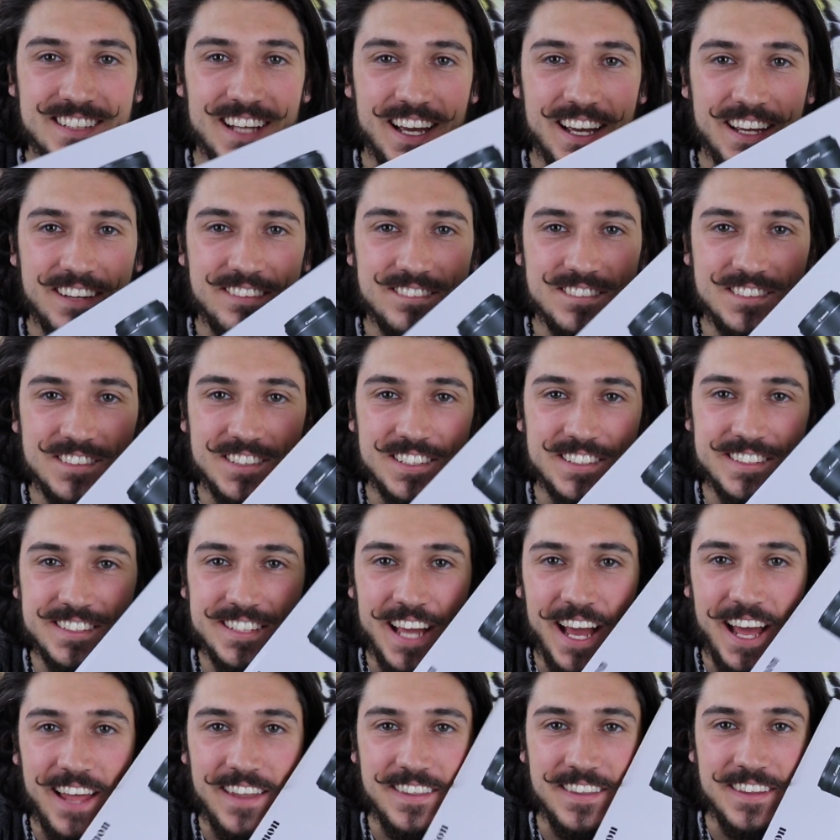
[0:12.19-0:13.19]
I have just
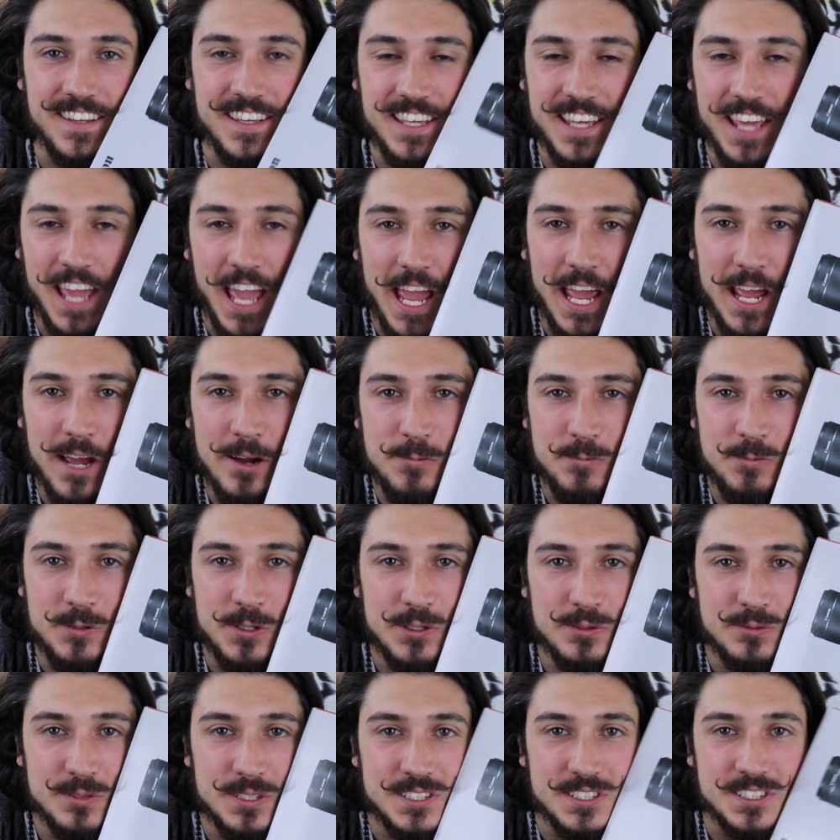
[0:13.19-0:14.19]
gotten the
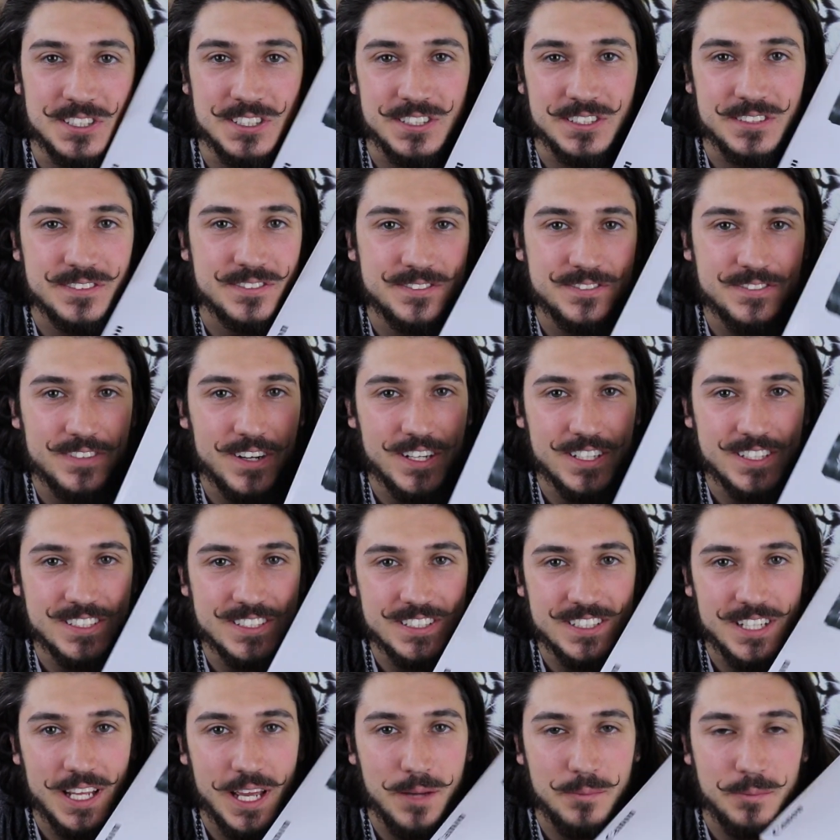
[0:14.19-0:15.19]
camera, which is the first
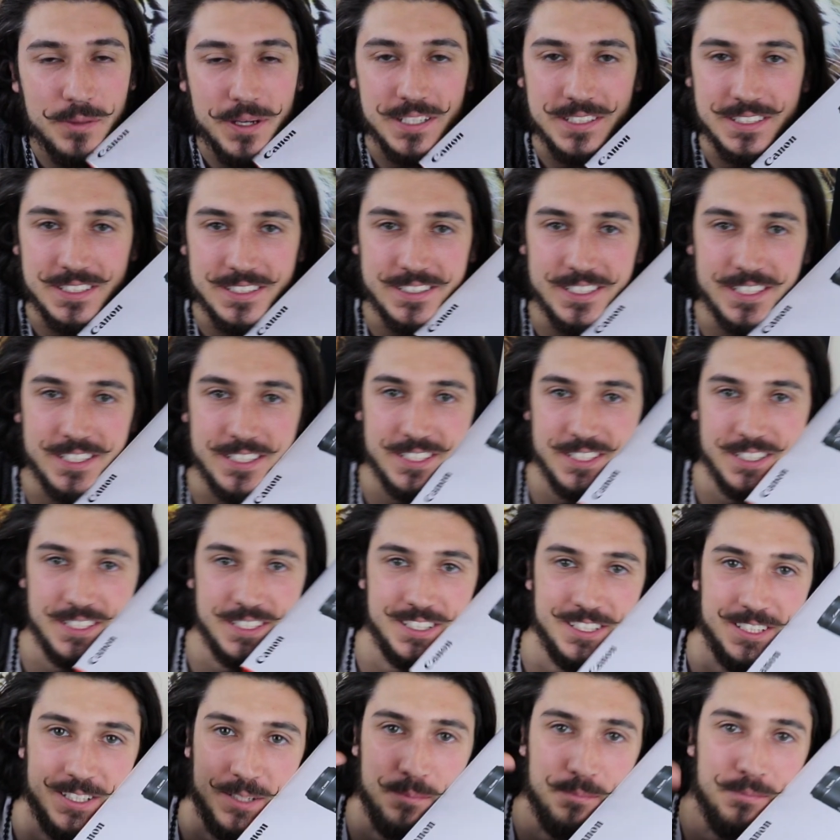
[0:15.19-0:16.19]
step. I still
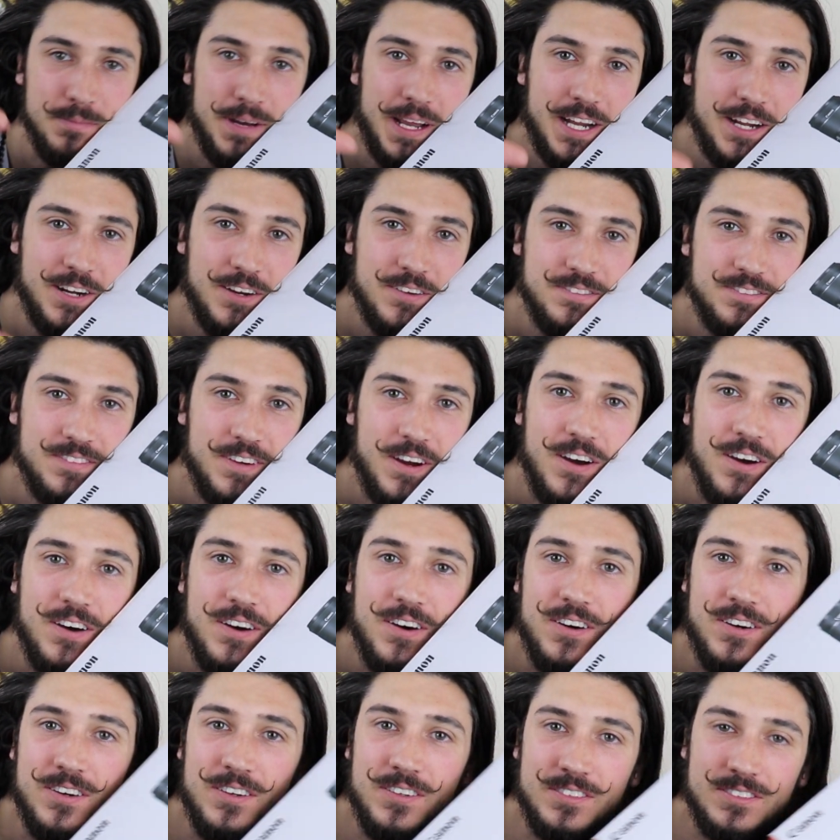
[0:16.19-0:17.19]
need the
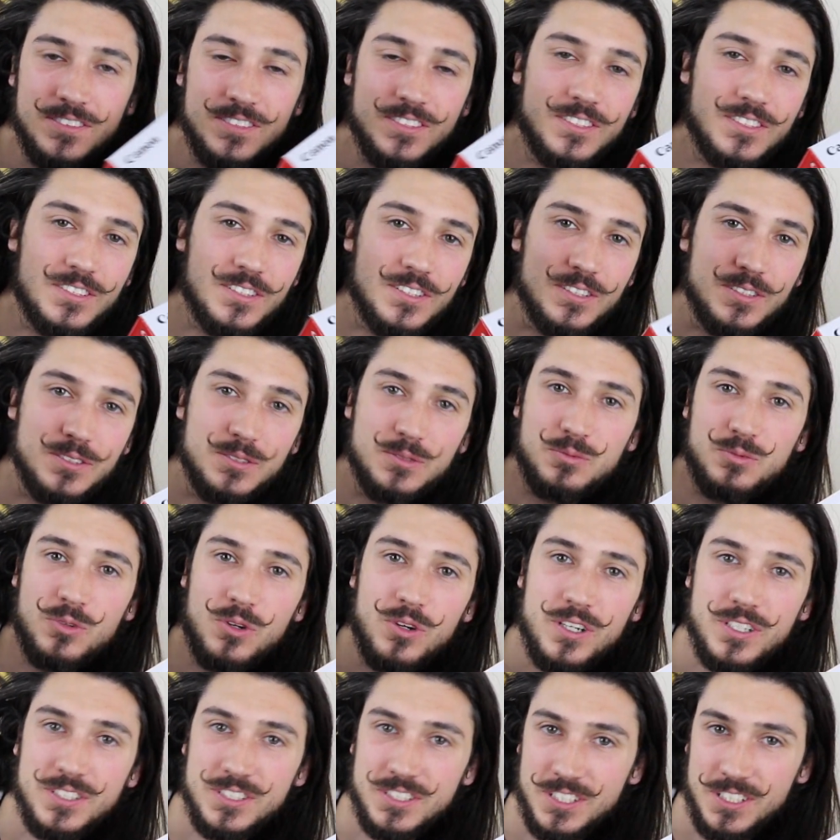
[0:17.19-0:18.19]
microphones, the
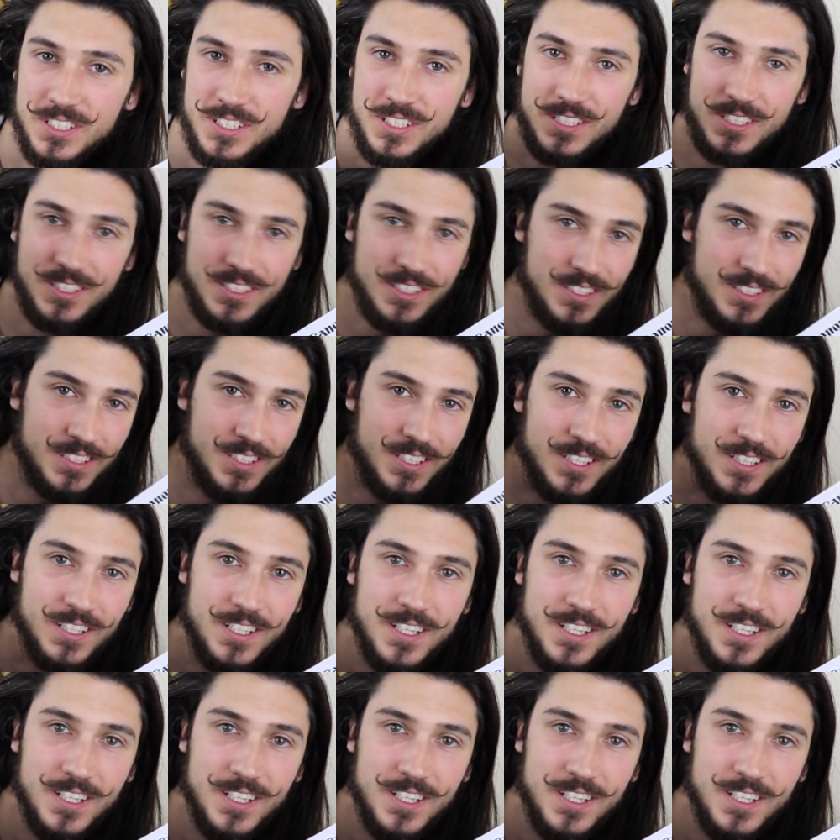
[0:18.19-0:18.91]
warranty,